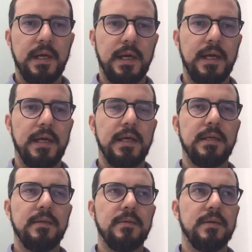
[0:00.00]

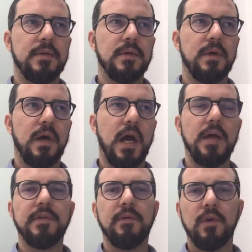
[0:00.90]
and I
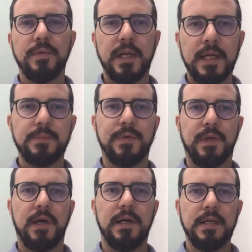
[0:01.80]
have developed an
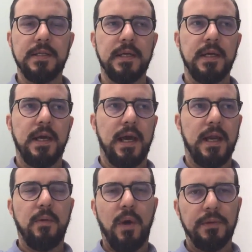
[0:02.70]
expertise, and
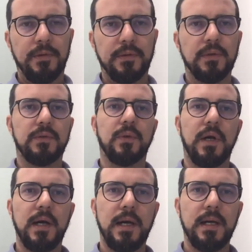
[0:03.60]
I wanted to
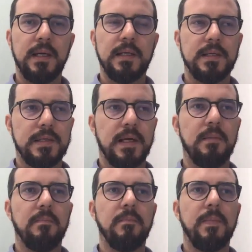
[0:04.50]
try
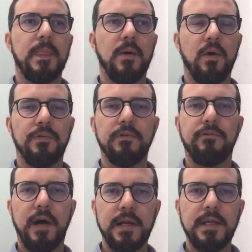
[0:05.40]
some of the
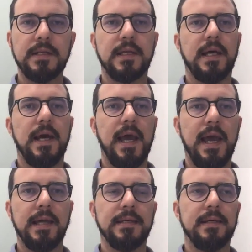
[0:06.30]
findings that I
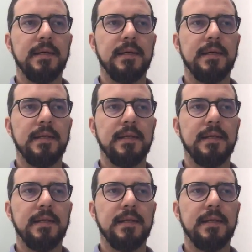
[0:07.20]
had,